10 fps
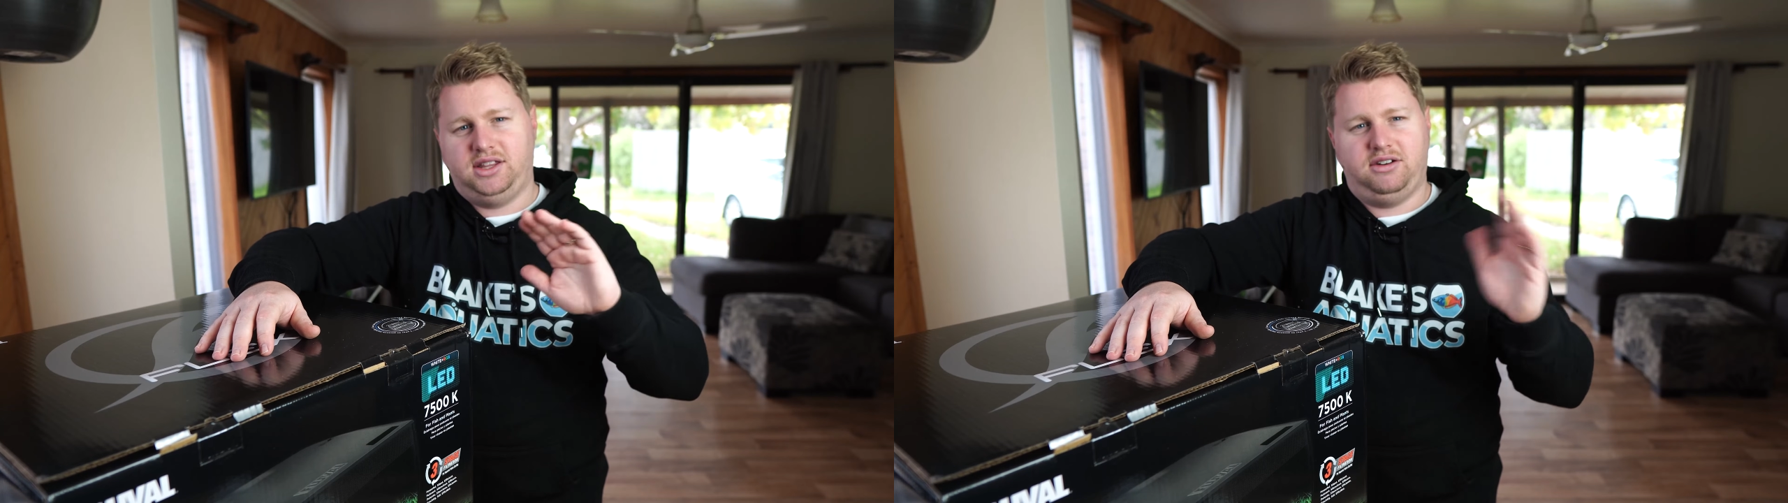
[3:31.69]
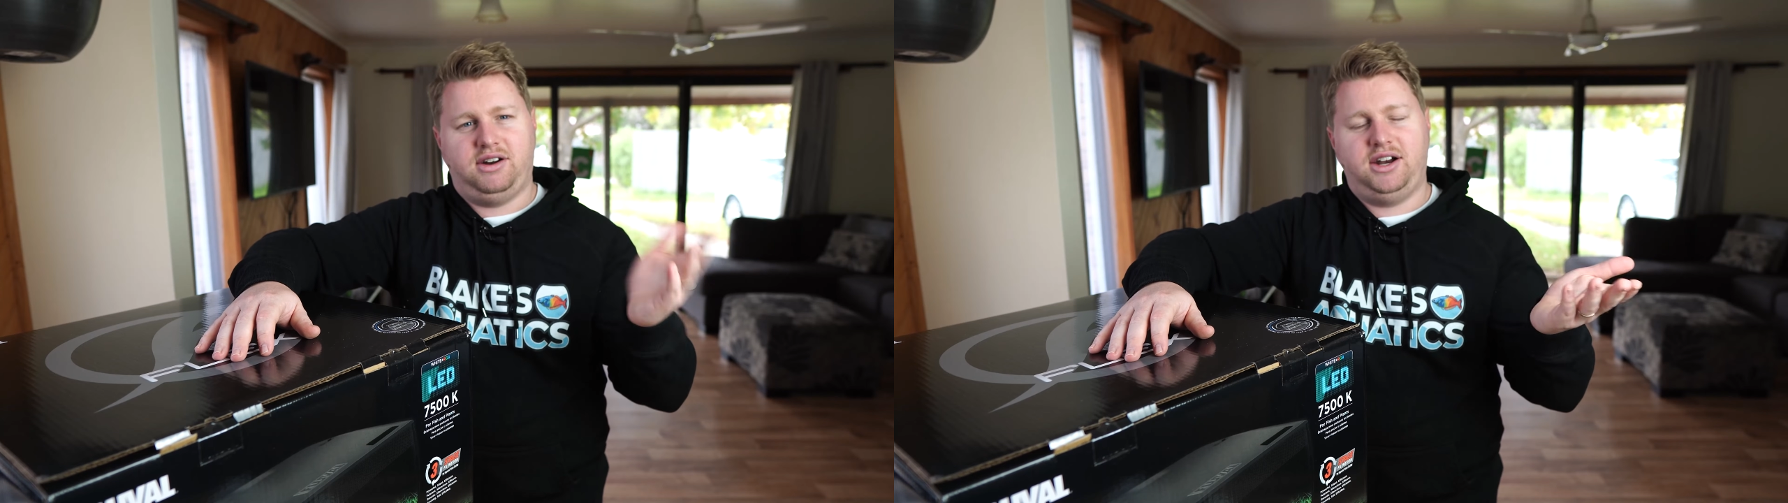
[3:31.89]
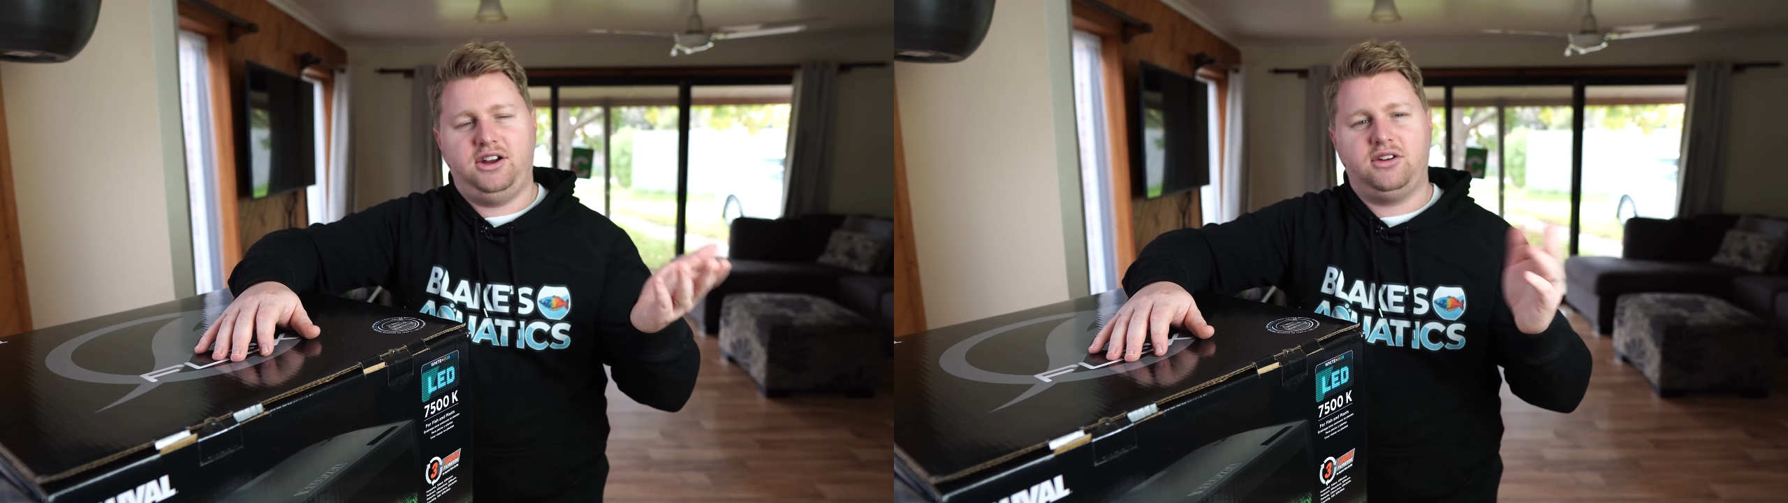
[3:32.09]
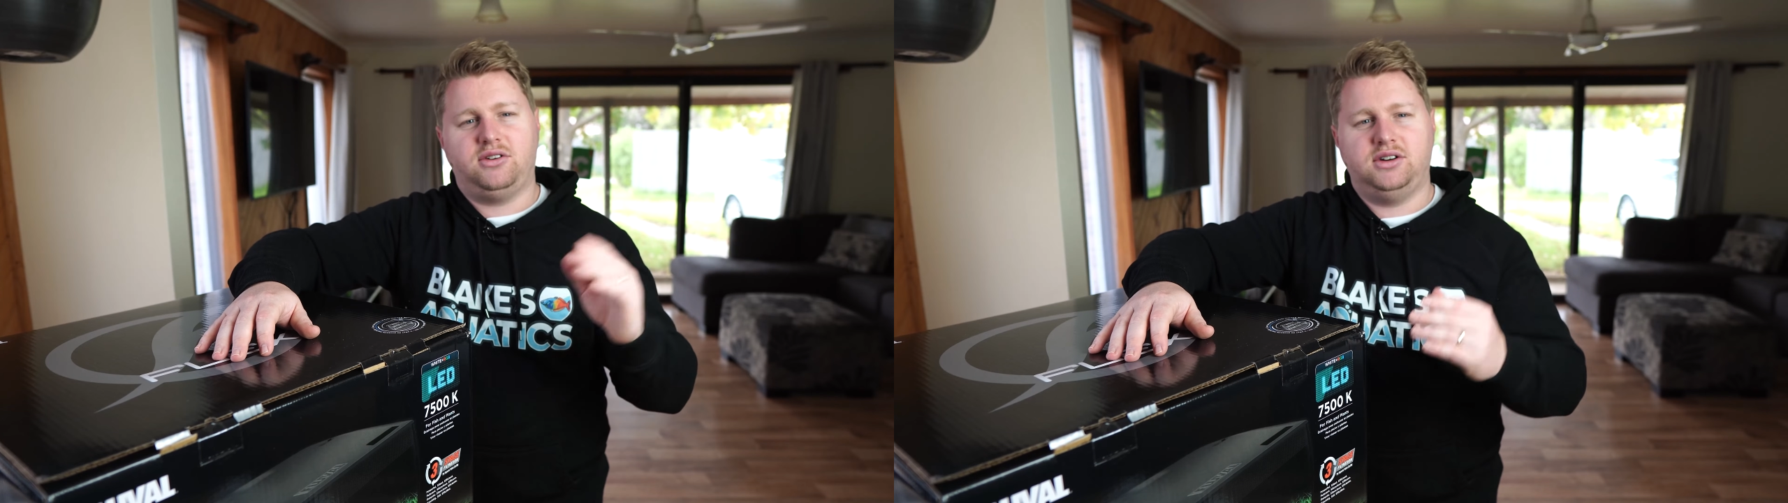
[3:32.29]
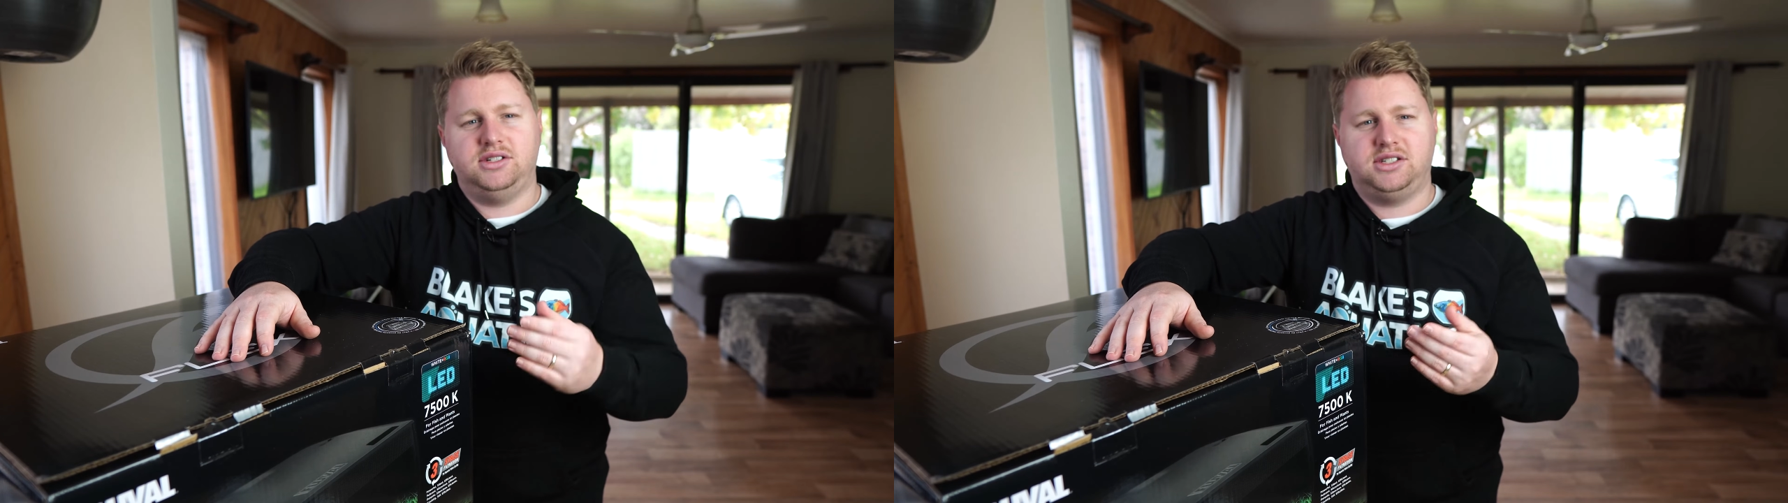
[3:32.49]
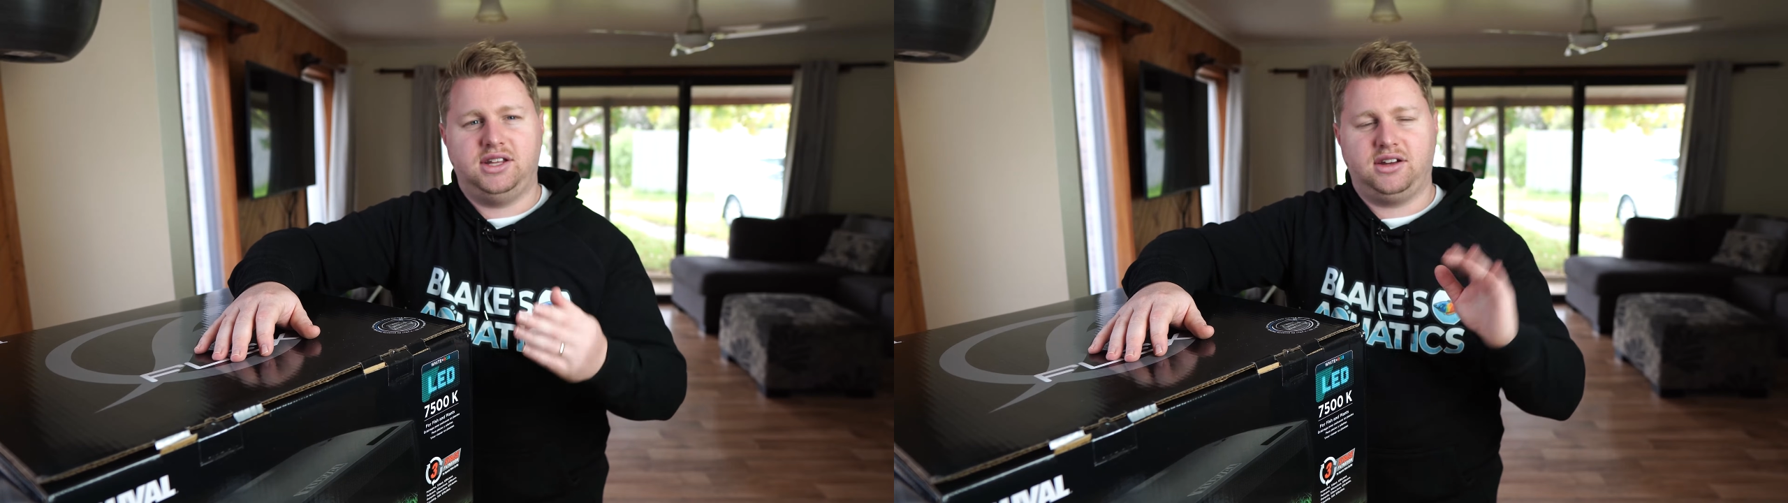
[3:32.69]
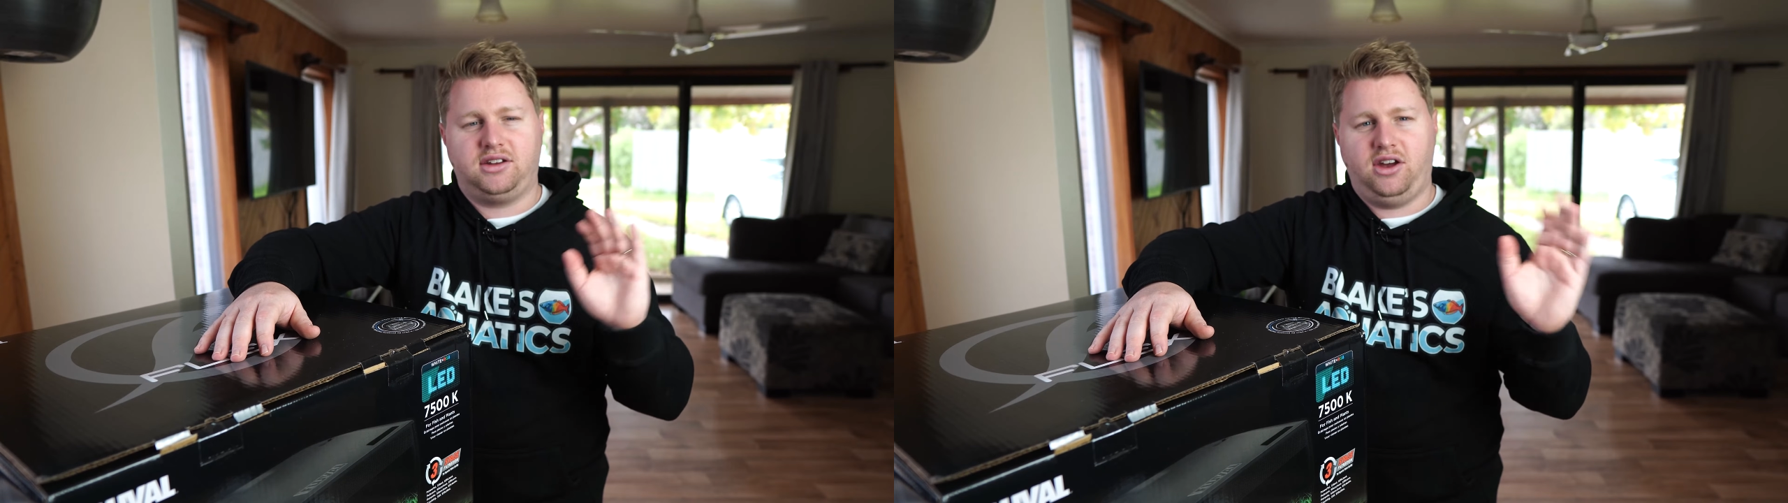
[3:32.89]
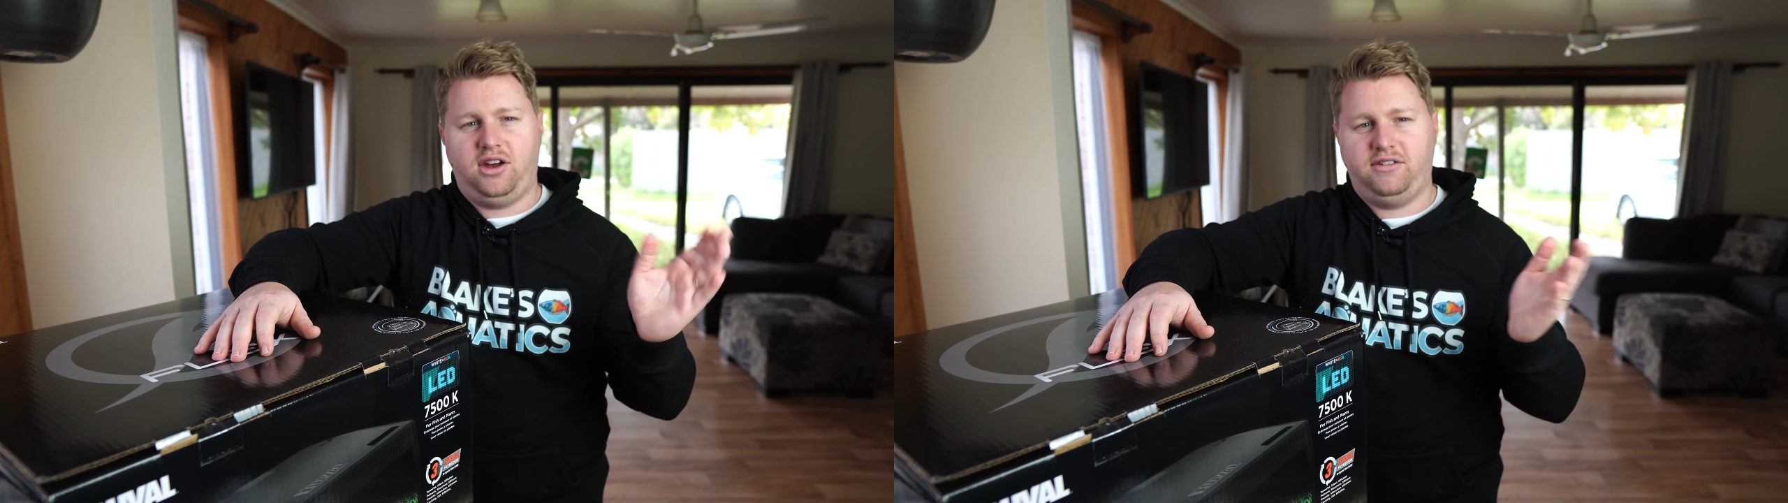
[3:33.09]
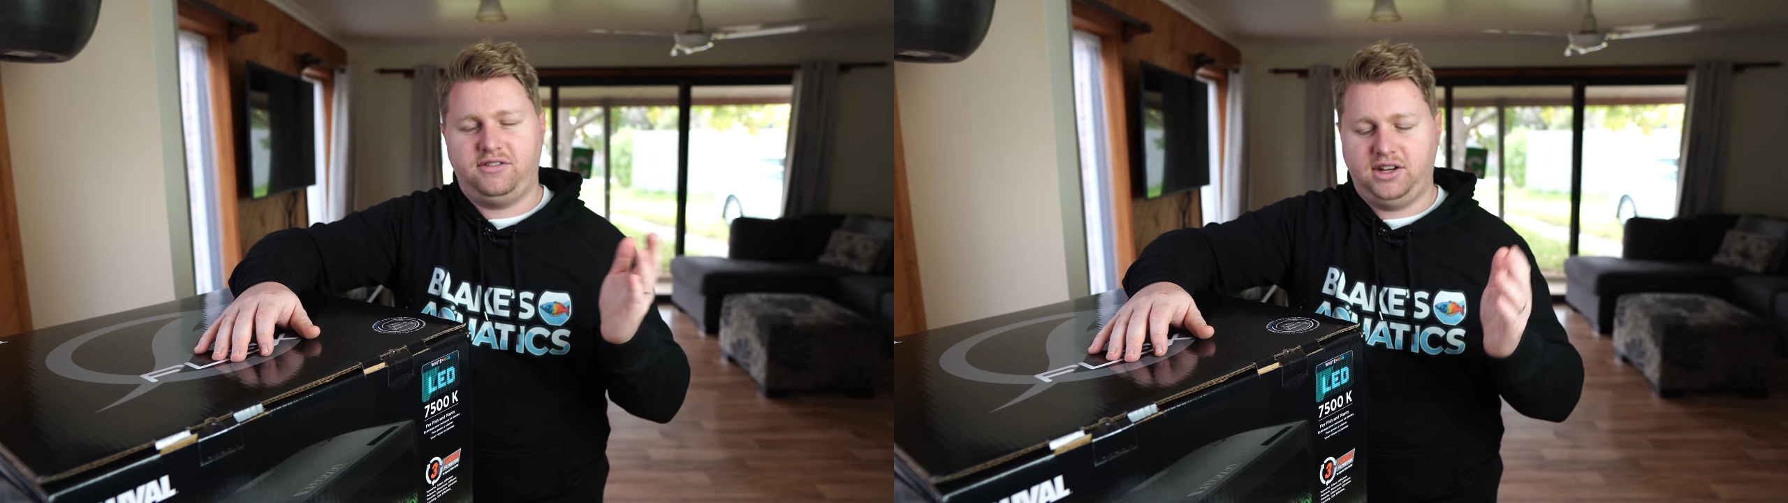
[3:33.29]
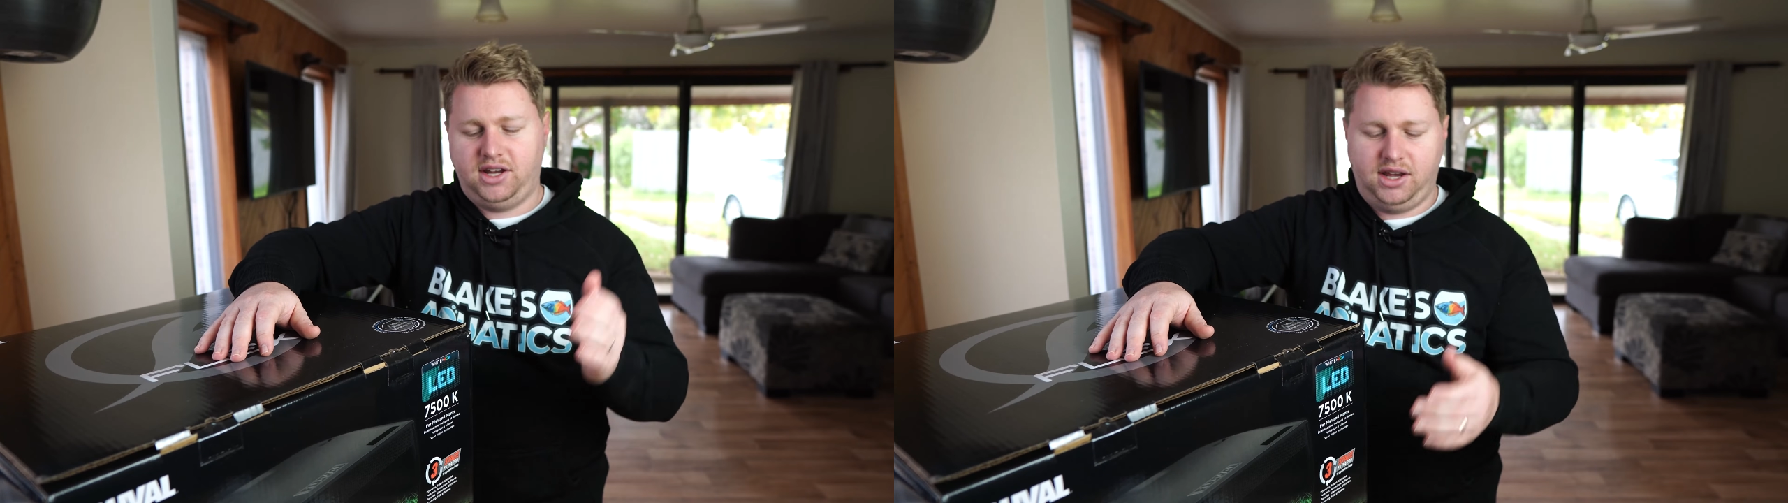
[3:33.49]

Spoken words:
there are no corners, they're curved,